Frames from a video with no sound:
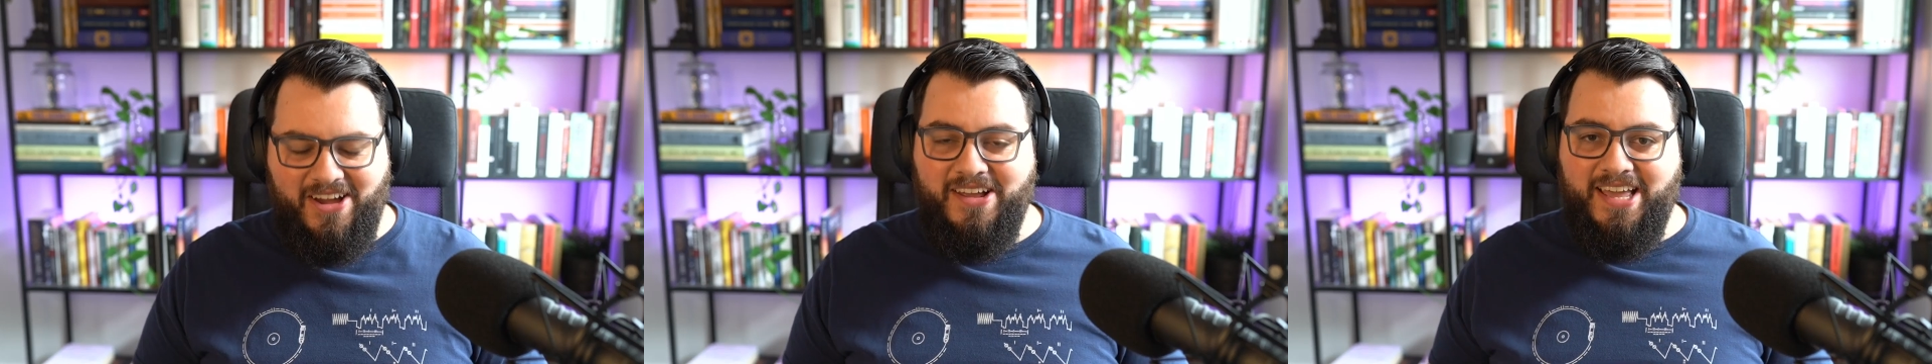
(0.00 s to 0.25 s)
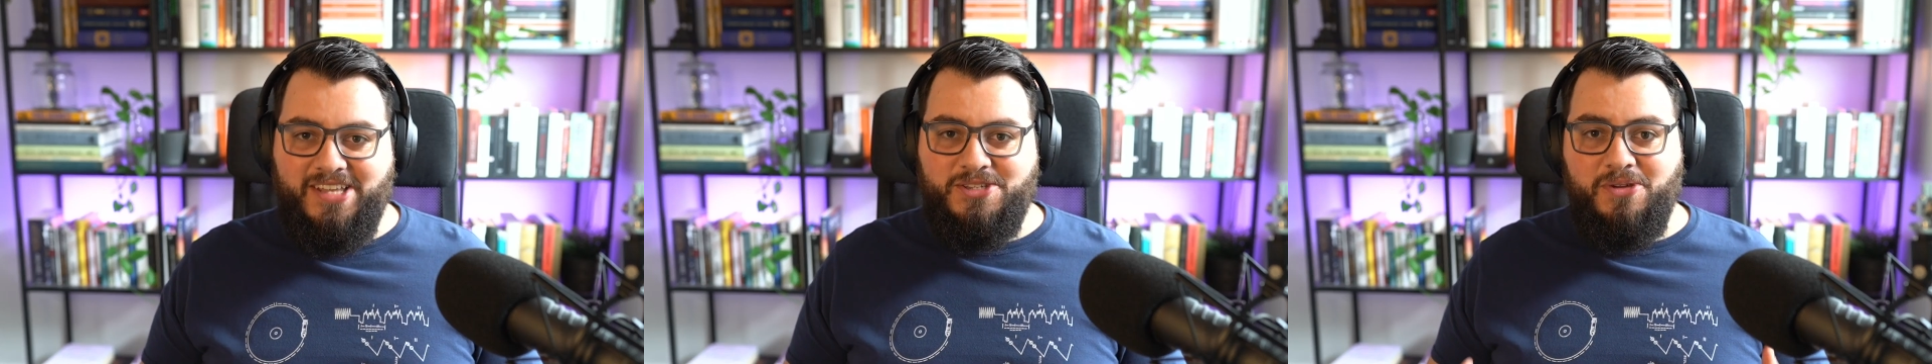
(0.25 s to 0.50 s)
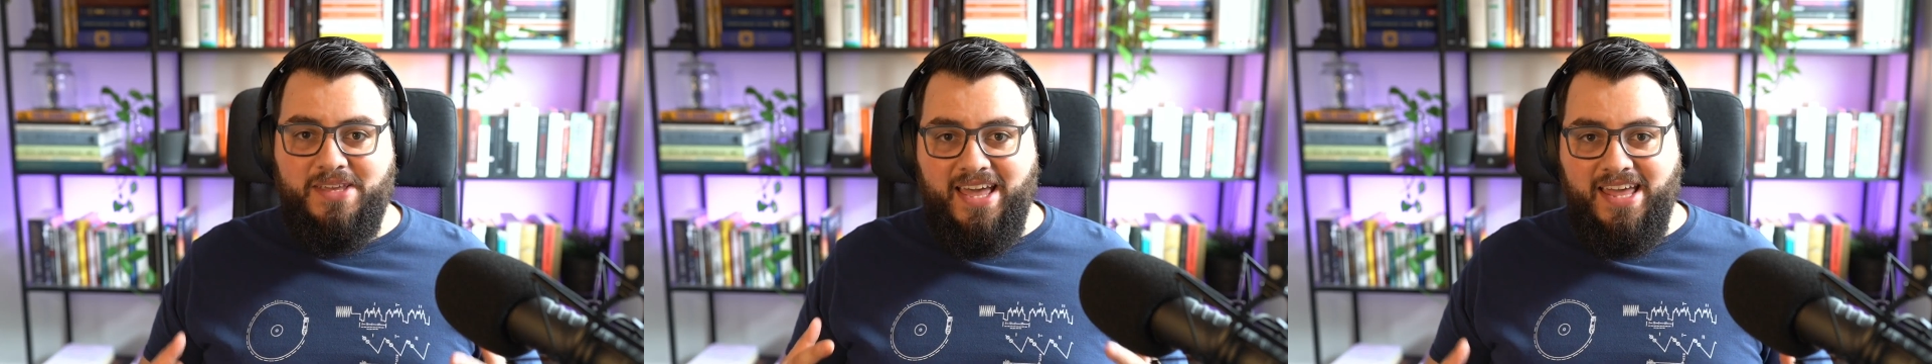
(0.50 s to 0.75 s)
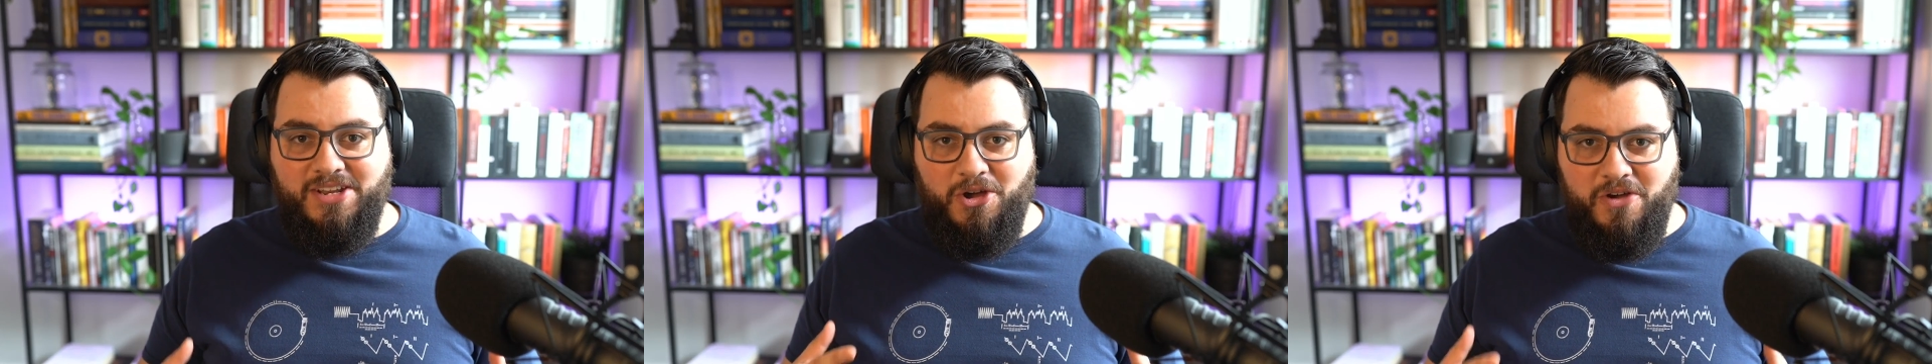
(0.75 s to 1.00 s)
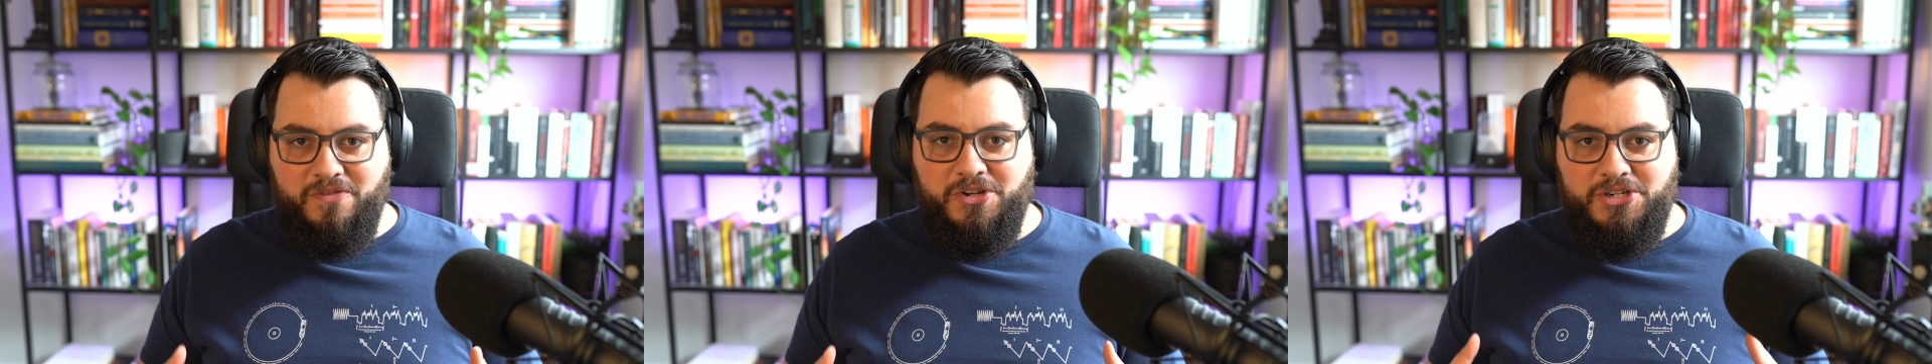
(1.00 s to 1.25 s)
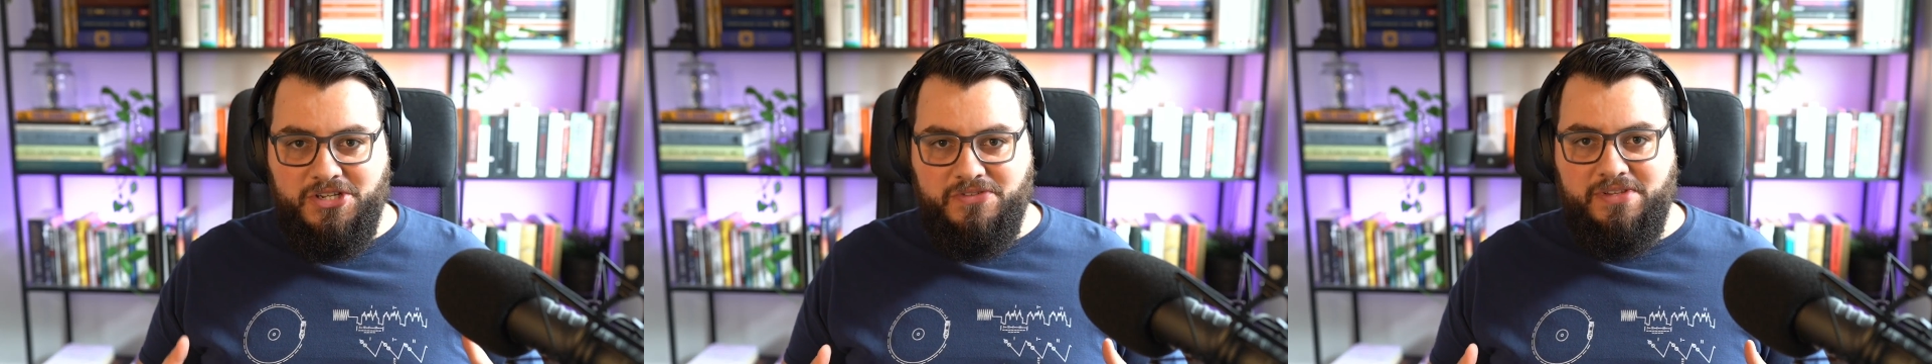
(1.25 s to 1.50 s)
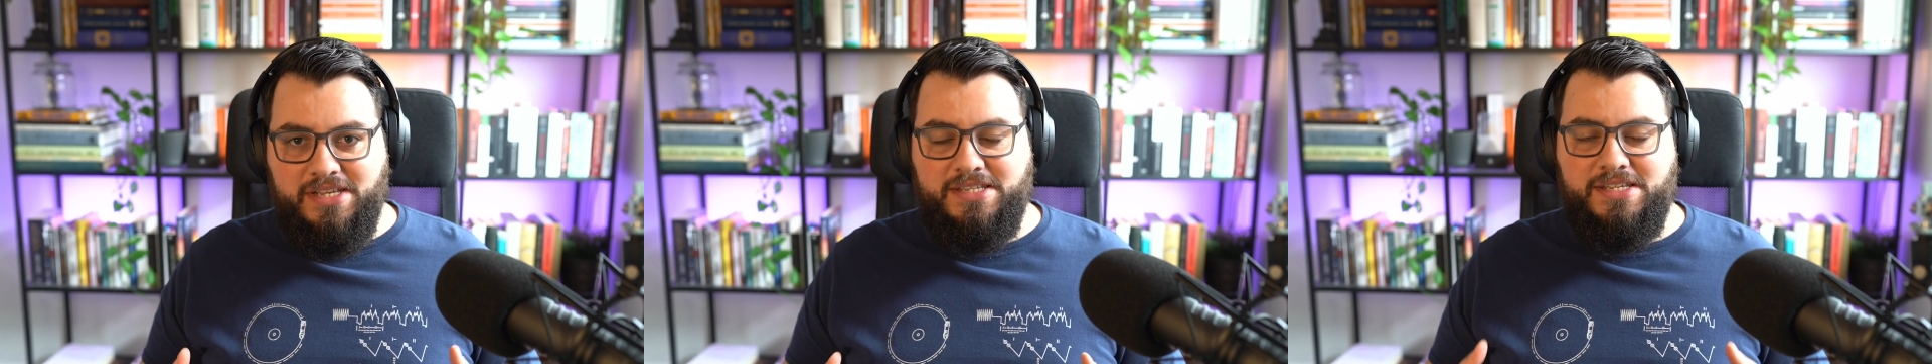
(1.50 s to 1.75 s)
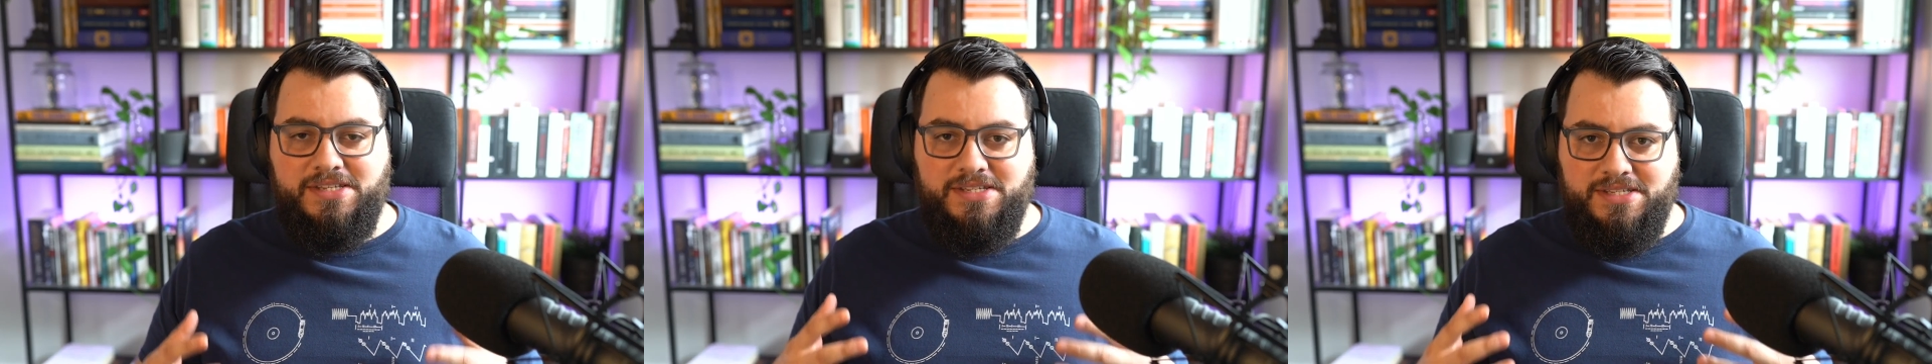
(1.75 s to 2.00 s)
Okay, so Kent Hovind just
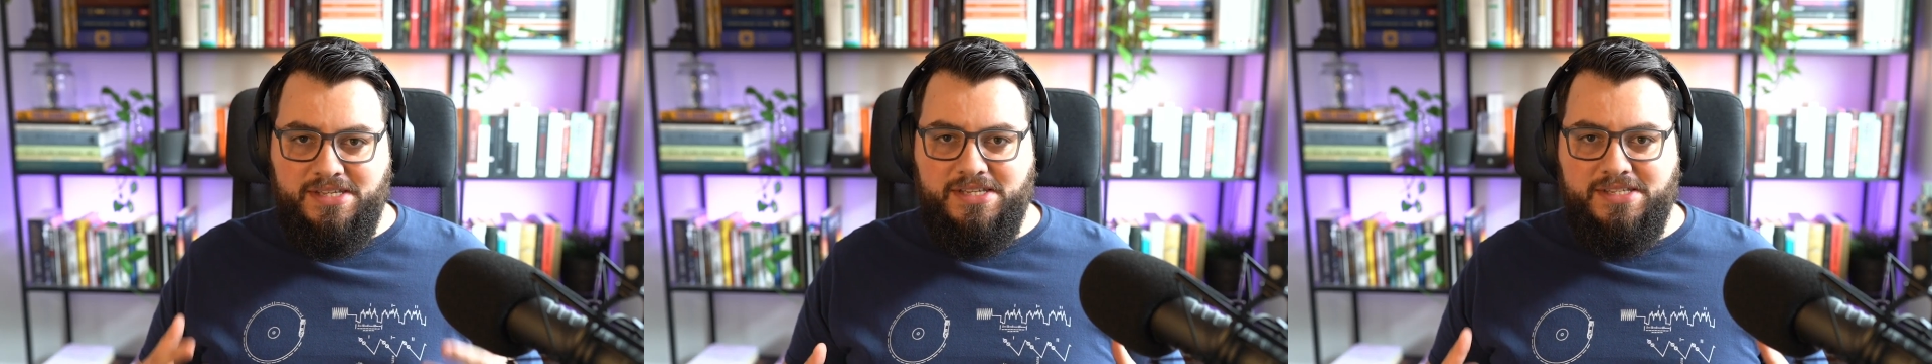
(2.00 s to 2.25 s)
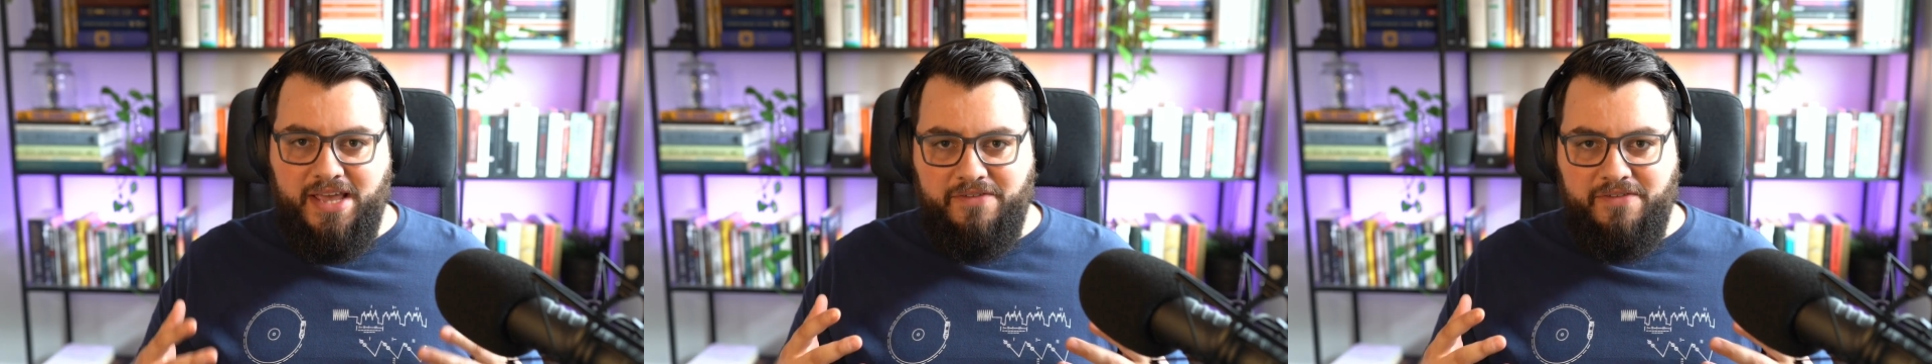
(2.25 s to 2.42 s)
released his 6